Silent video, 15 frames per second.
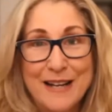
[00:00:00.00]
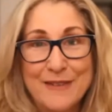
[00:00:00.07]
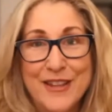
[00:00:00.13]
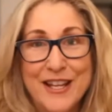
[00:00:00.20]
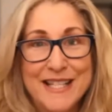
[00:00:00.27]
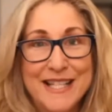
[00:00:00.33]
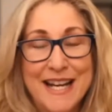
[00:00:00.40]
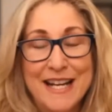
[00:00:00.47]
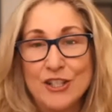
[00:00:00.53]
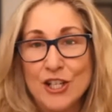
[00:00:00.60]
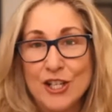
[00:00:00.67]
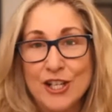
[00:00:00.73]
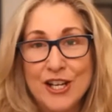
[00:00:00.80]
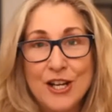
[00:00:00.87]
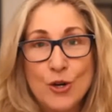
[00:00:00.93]
If they say,
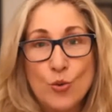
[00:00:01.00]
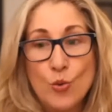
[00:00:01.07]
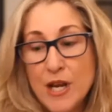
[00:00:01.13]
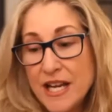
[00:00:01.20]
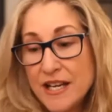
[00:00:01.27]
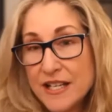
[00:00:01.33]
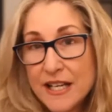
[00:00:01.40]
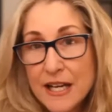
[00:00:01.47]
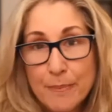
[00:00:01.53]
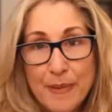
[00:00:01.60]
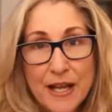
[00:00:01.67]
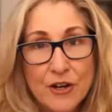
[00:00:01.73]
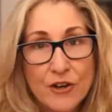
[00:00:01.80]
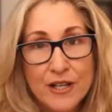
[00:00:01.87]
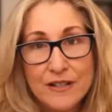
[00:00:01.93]
look, we need to get
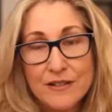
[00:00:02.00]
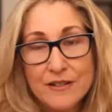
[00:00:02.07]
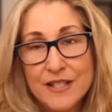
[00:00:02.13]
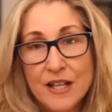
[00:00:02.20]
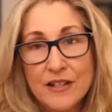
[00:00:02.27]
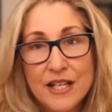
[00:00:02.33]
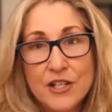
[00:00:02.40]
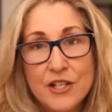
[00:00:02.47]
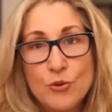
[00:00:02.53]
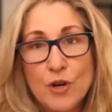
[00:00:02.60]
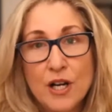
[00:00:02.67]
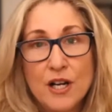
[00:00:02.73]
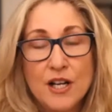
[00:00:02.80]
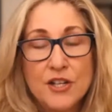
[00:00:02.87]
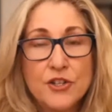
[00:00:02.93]
better at selling into
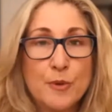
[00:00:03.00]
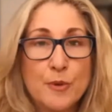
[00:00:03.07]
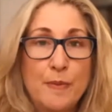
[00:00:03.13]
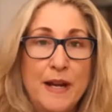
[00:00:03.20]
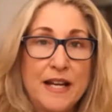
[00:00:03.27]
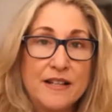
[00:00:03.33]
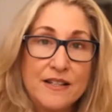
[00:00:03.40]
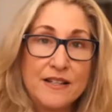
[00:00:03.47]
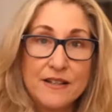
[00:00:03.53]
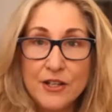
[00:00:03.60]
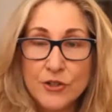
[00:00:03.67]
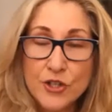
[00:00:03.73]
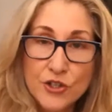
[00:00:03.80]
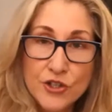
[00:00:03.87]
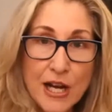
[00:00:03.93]
our customer base,
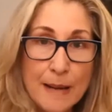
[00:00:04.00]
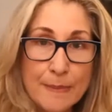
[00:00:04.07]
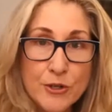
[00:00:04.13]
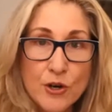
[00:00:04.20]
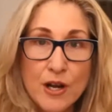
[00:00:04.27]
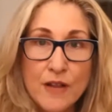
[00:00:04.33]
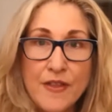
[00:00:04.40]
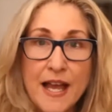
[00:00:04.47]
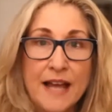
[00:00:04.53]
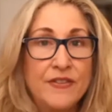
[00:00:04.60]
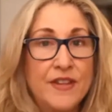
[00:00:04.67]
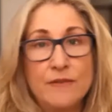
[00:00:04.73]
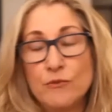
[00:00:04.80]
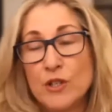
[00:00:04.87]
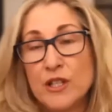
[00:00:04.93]
there's a chapter on that
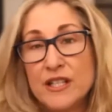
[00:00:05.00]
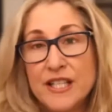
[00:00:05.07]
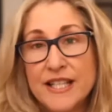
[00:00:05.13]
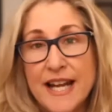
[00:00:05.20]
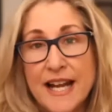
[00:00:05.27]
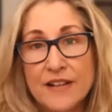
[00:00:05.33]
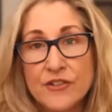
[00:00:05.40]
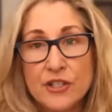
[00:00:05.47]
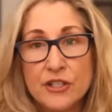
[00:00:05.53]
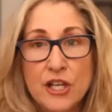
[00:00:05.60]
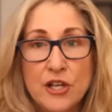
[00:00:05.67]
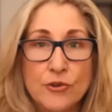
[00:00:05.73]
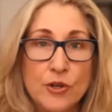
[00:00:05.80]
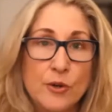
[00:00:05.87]
that really stands alone.